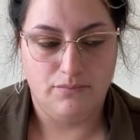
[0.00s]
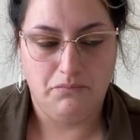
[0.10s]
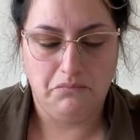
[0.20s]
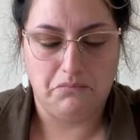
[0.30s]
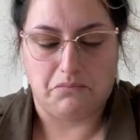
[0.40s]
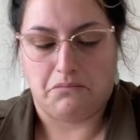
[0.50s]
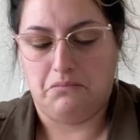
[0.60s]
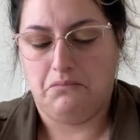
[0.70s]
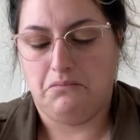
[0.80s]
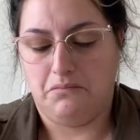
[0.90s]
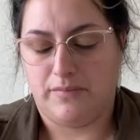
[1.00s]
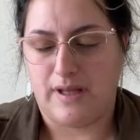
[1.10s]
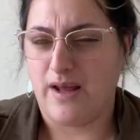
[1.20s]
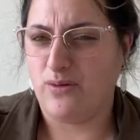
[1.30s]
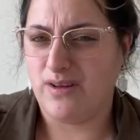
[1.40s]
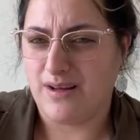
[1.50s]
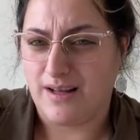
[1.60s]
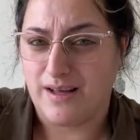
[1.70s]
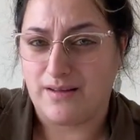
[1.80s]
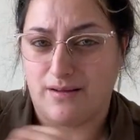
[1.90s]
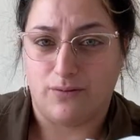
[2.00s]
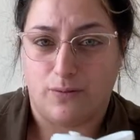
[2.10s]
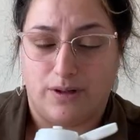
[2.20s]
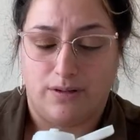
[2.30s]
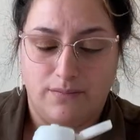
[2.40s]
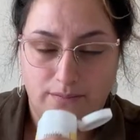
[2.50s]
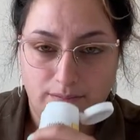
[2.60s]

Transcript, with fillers: Hmm, I don't think I like this one.